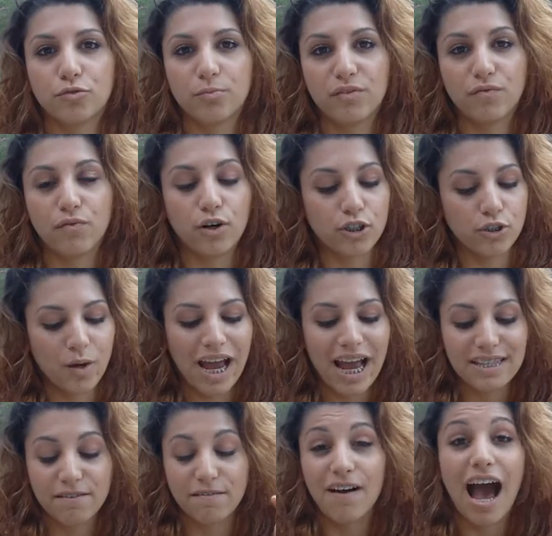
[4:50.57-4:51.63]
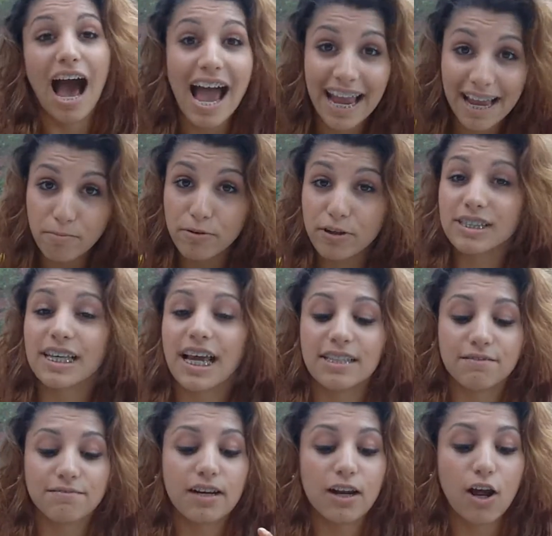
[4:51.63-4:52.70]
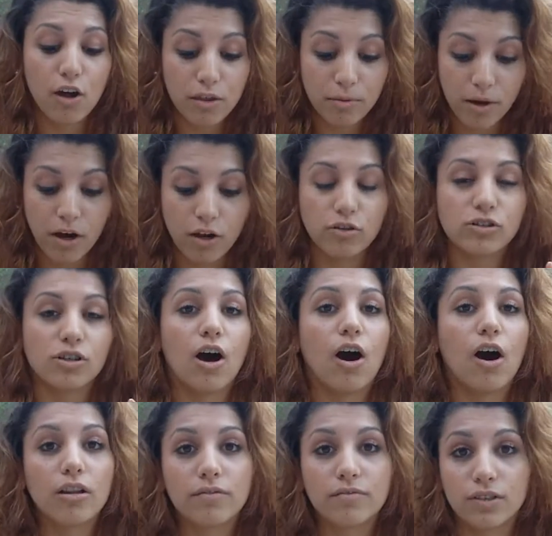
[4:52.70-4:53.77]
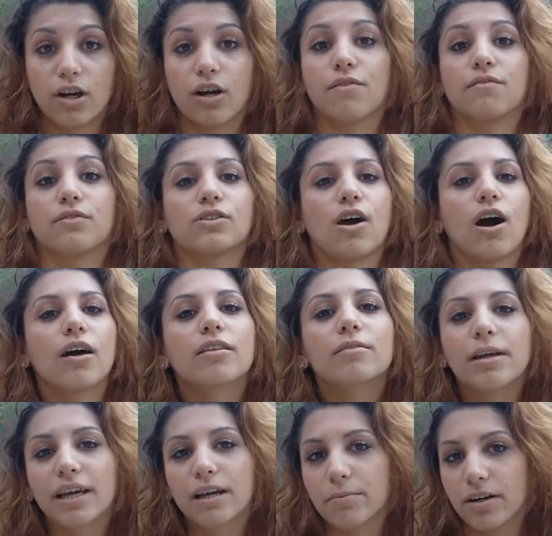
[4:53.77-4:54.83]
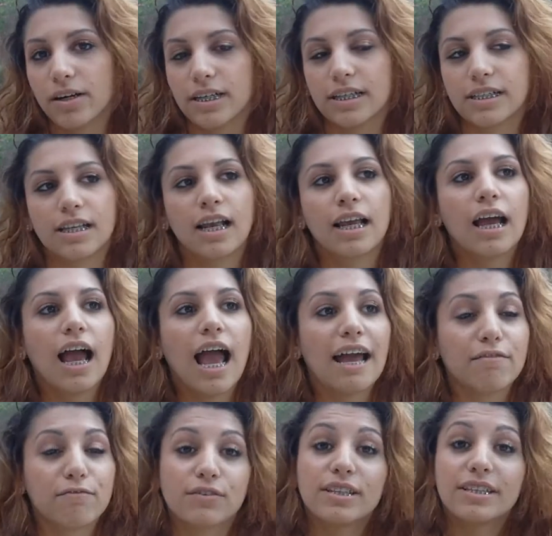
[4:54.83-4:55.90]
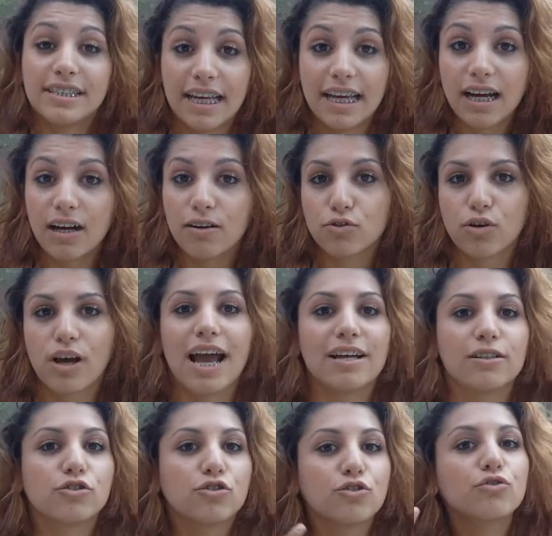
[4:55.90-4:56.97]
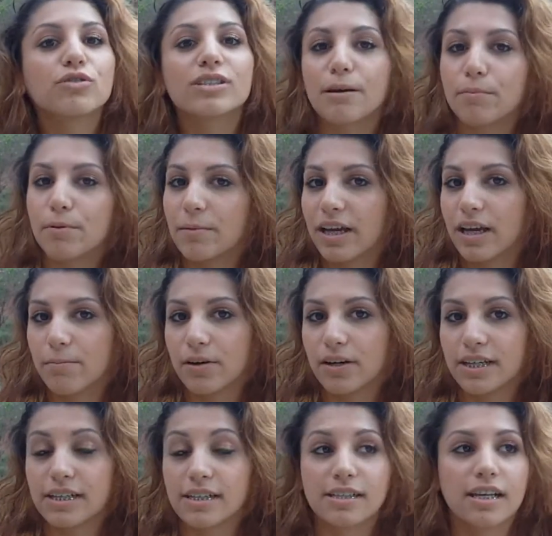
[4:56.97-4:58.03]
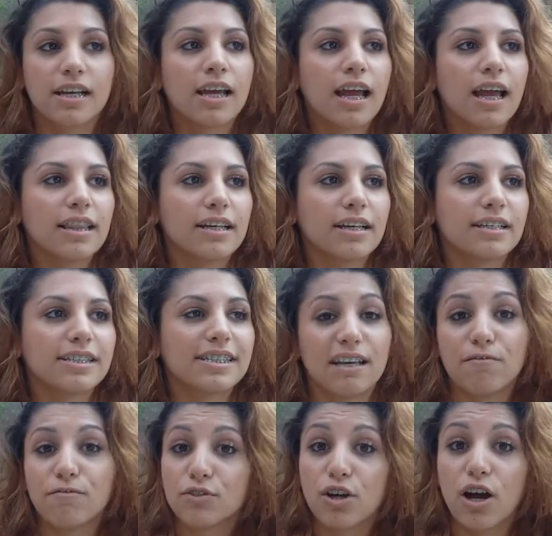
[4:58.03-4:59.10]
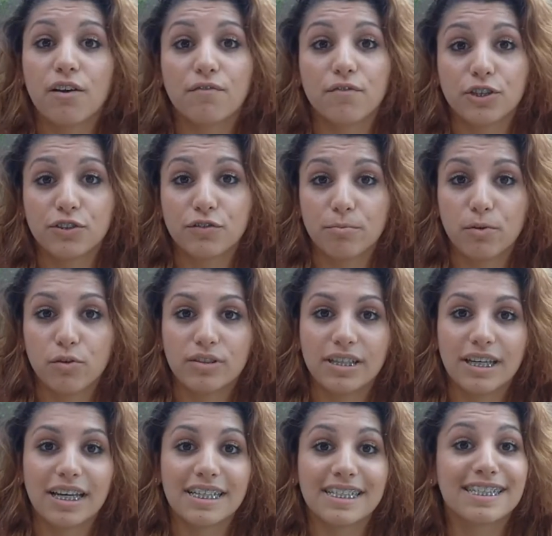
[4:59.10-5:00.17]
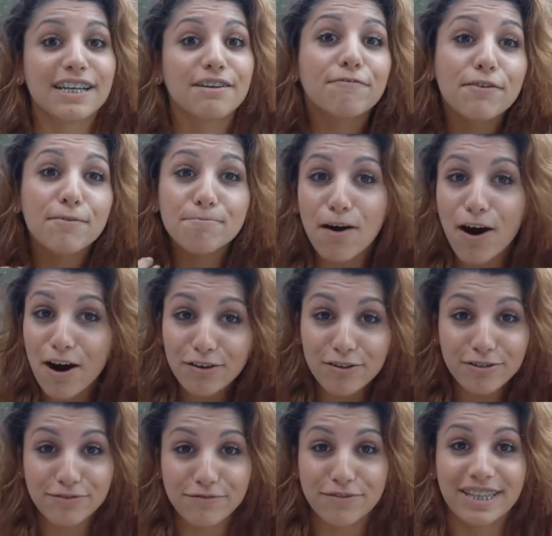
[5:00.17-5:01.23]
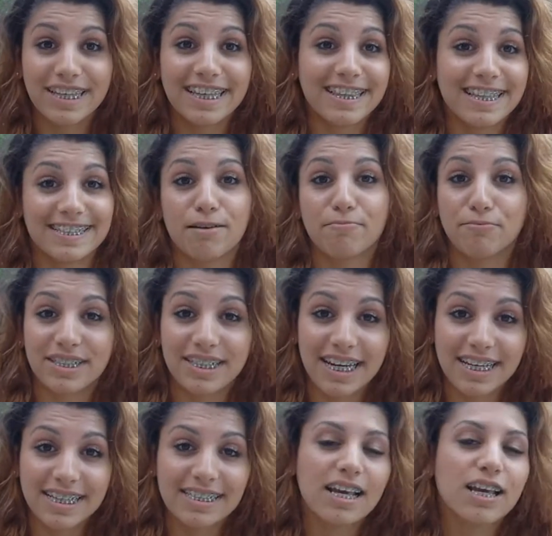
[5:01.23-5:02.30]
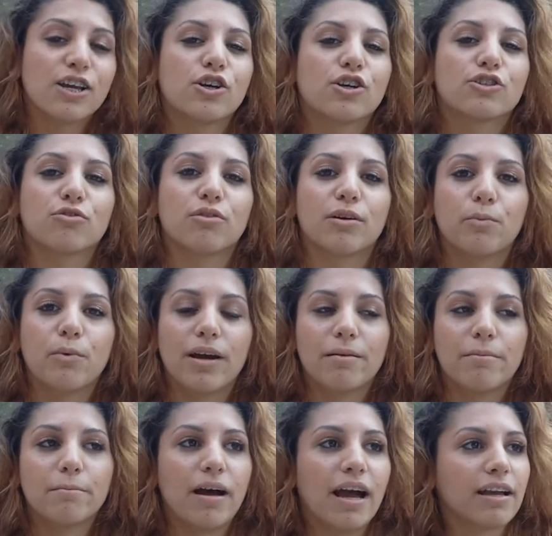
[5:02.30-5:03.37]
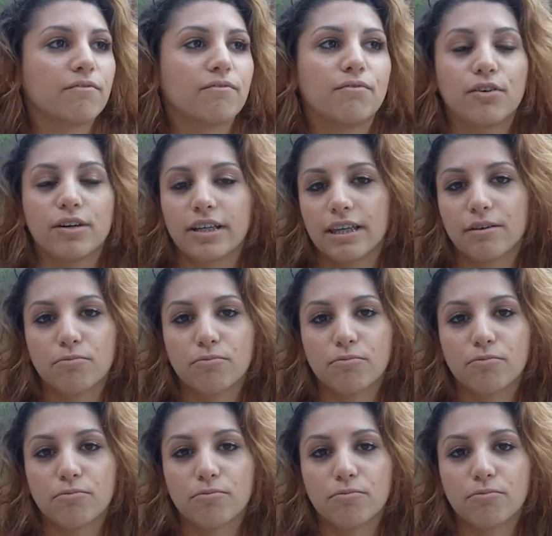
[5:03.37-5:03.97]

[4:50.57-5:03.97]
before, so I personally had to find all the models, all the photographers, all the makeup artists, and for the day of, so I had 2 separate makeup artists, the same photographers for both days, different models for the separate days. So I went back and forth. It